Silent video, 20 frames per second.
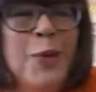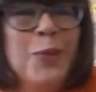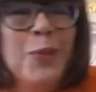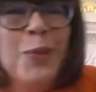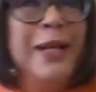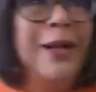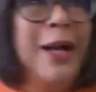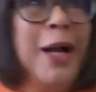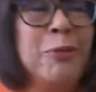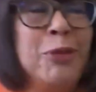
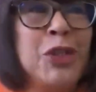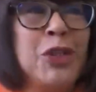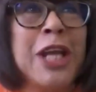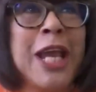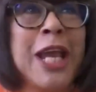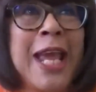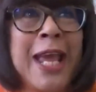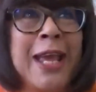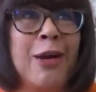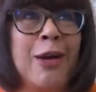Well, I'm
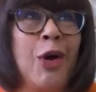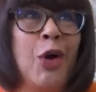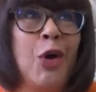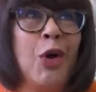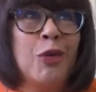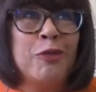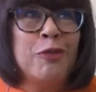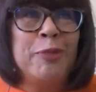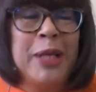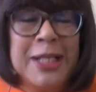chair
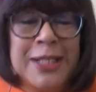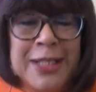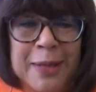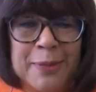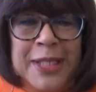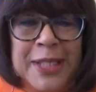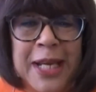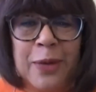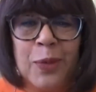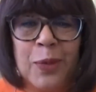of
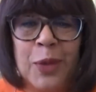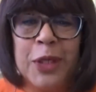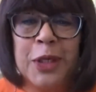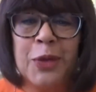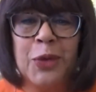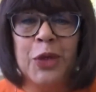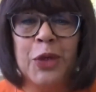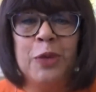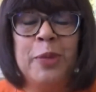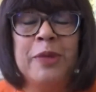Pertemps Network
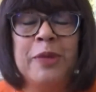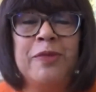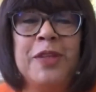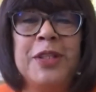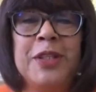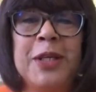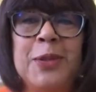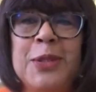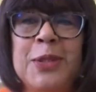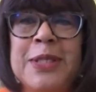Group, and for
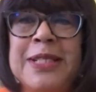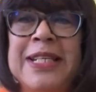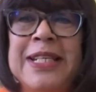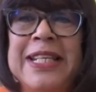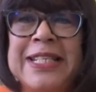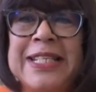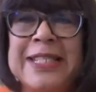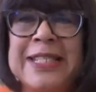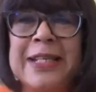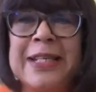those
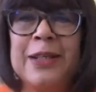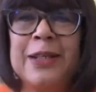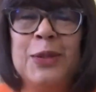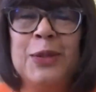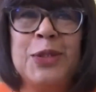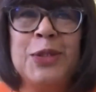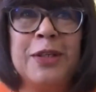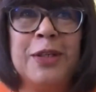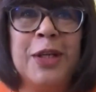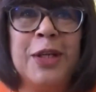listening who
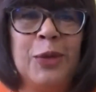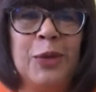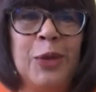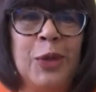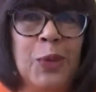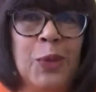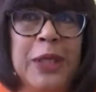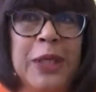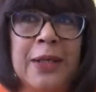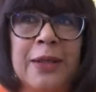don't know
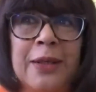who we